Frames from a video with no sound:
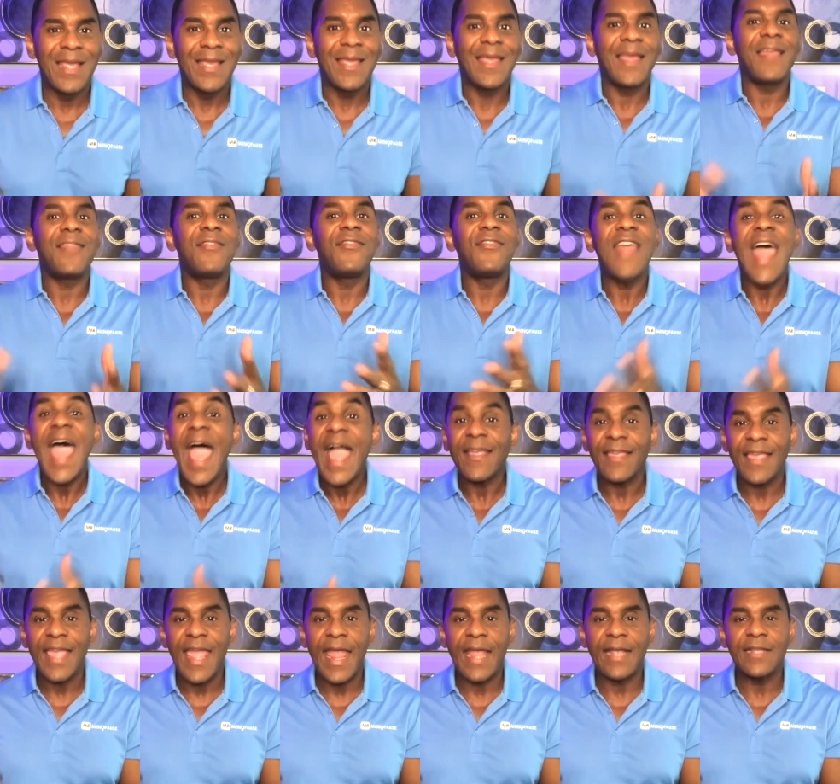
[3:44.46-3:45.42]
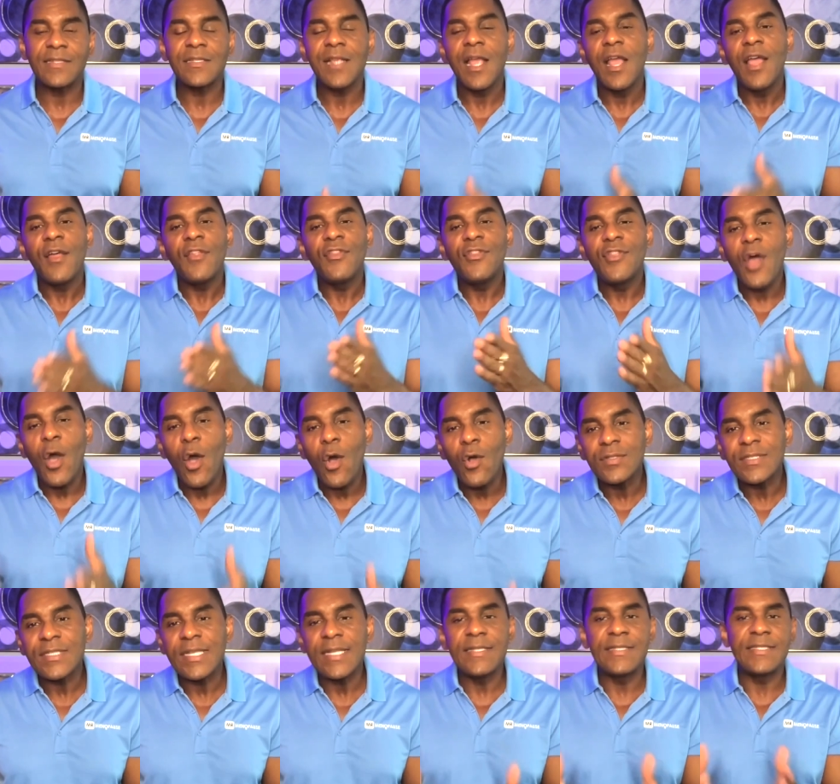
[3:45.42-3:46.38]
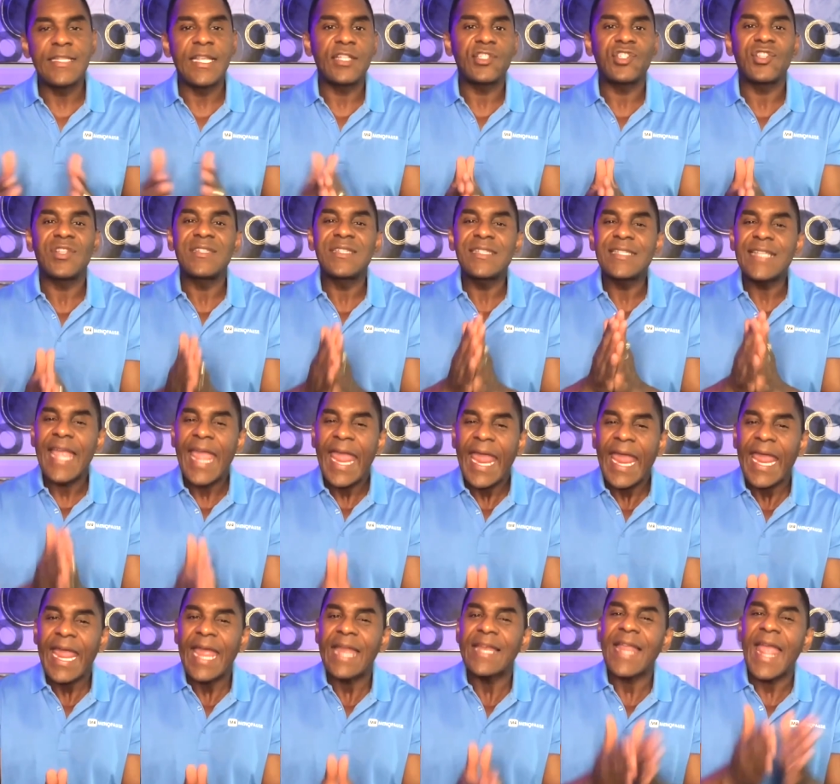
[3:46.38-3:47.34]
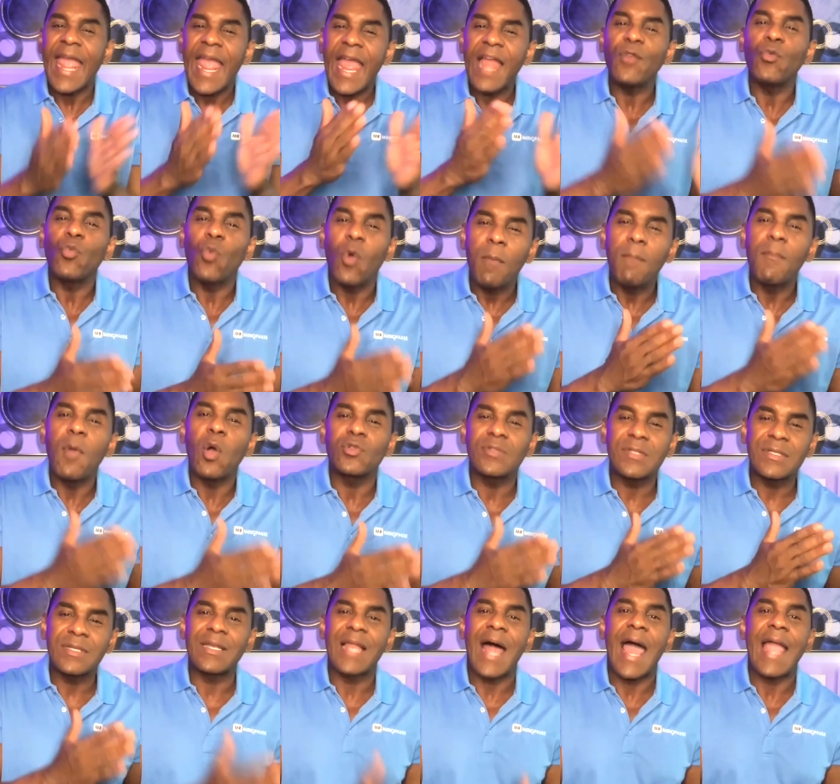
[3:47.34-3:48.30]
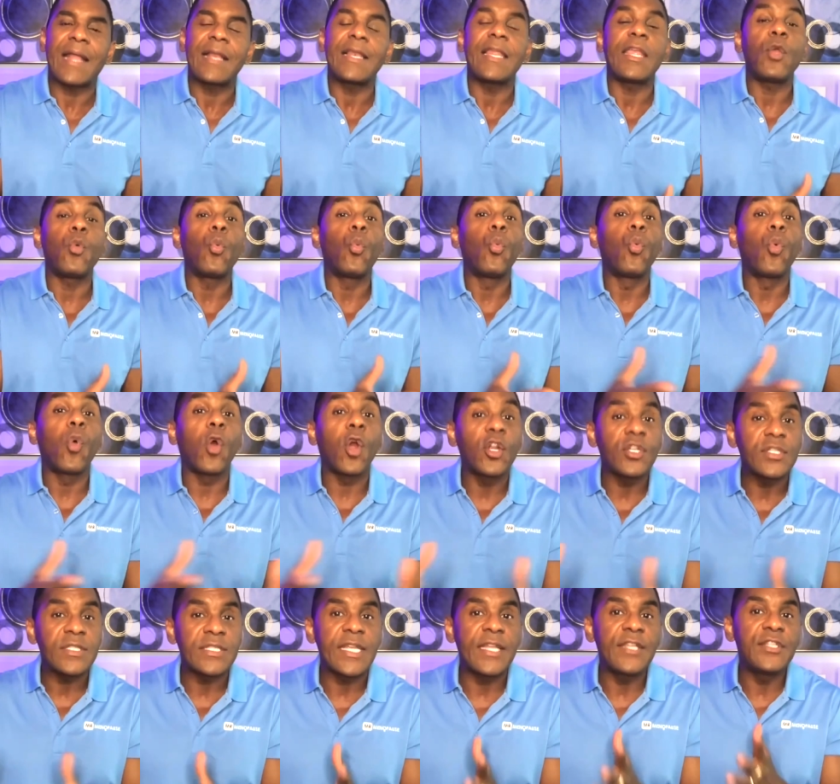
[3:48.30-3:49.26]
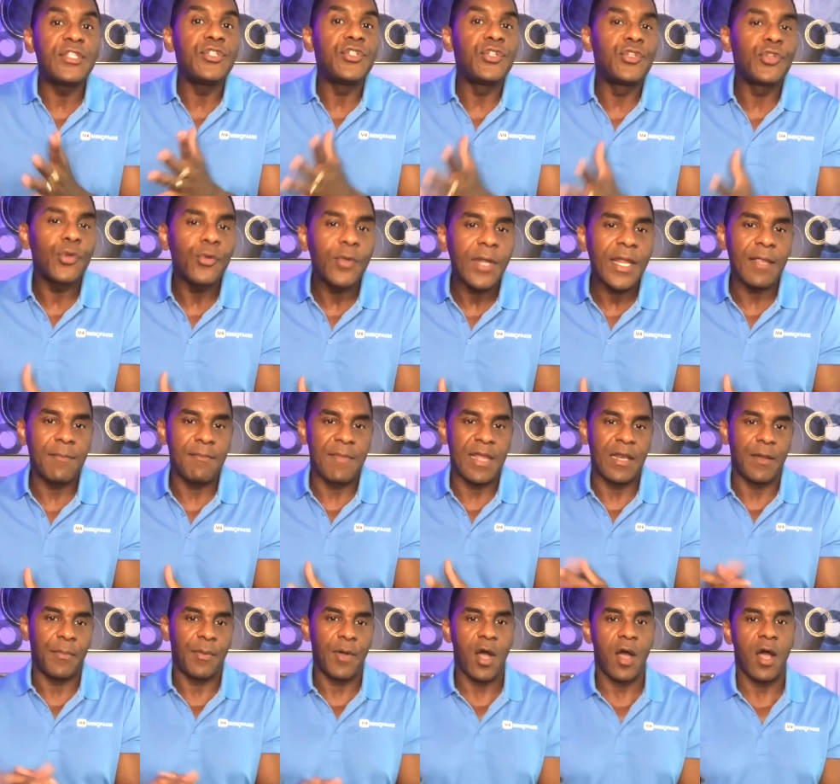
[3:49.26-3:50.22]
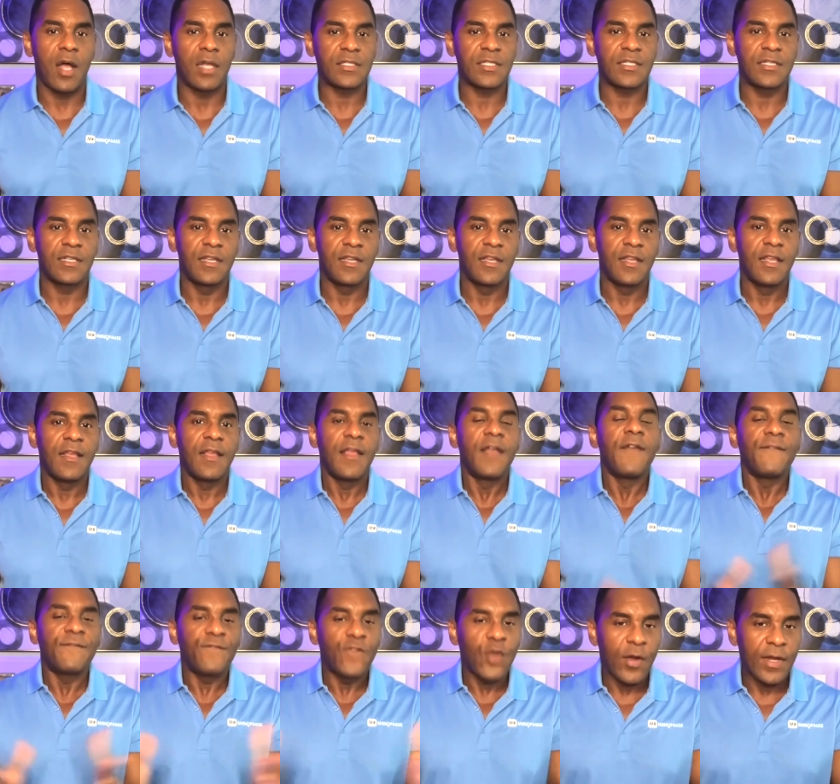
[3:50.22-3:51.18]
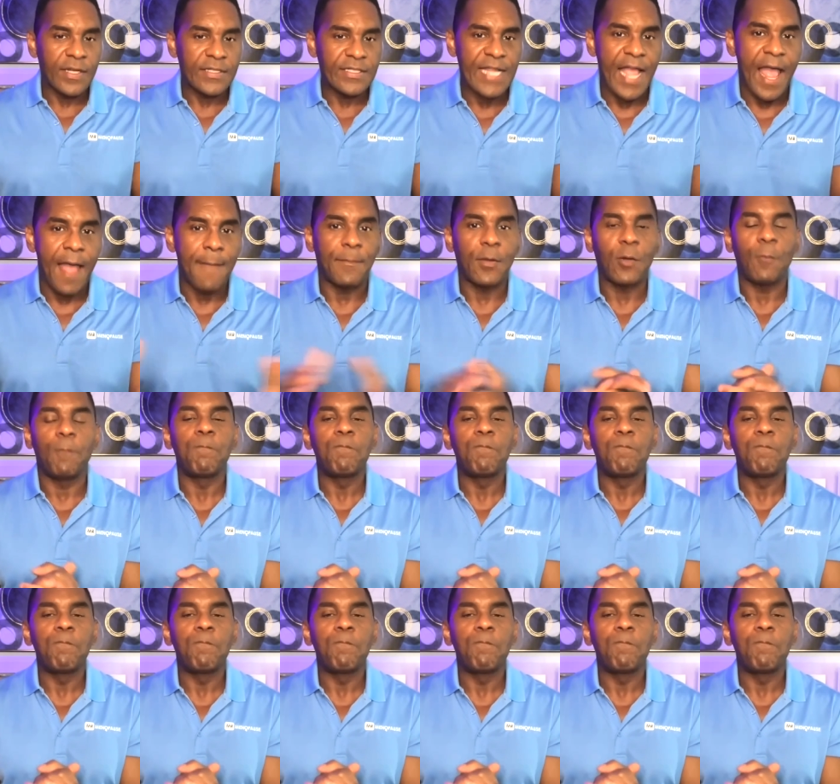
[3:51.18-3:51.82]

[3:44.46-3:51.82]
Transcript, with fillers: In that case, those conditions can and will most likely worsen during menopause. For example,